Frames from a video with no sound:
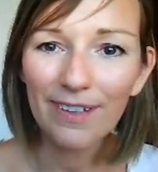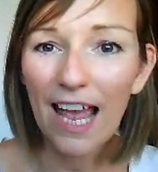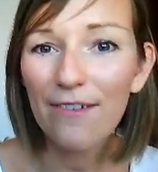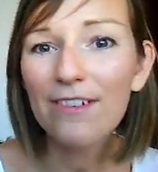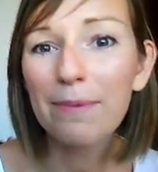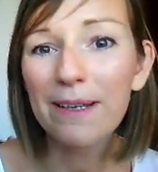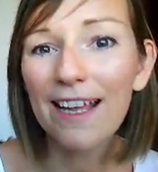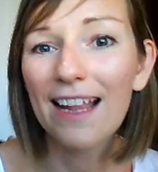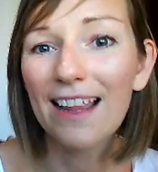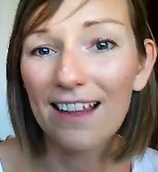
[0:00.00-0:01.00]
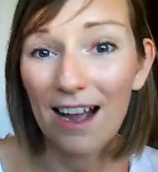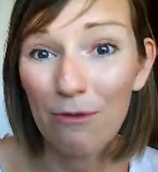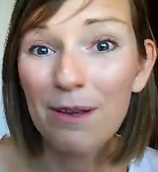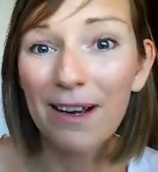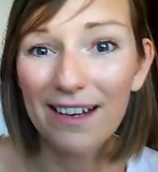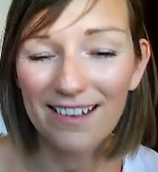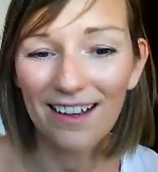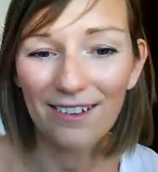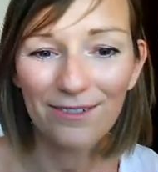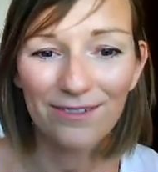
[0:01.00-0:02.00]
haven't been allowing
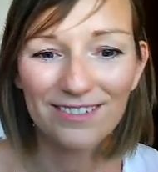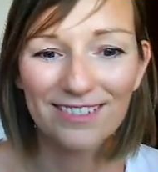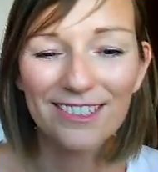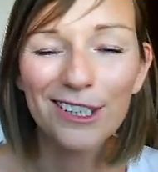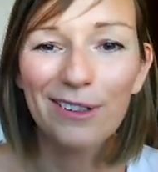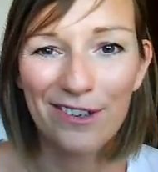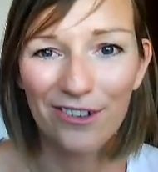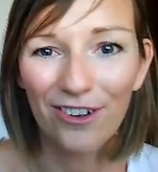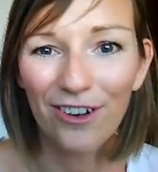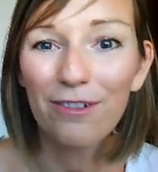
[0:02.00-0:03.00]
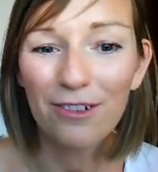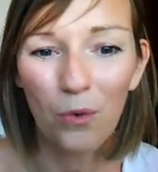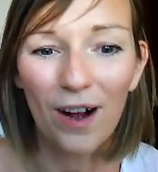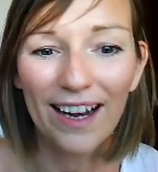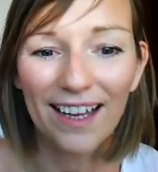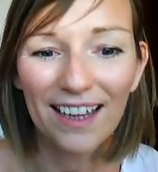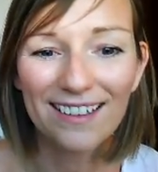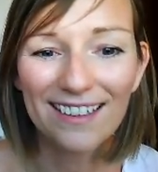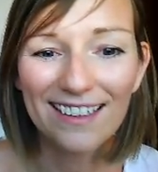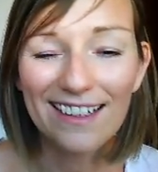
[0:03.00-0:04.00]
myself to enjoy for a while.
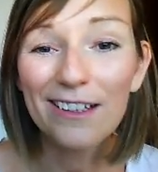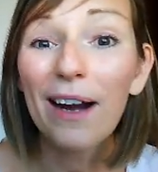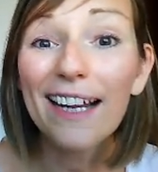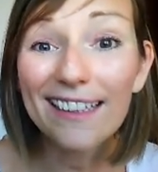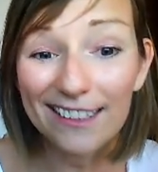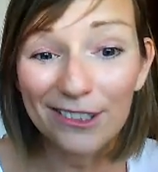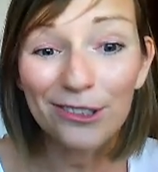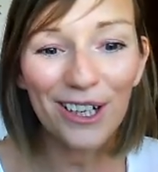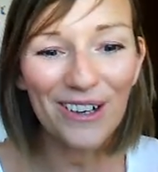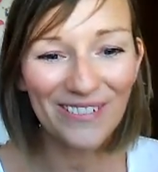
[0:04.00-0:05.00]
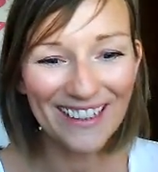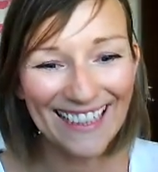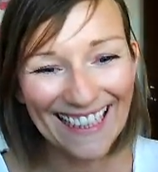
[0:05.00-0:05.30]
So I let you know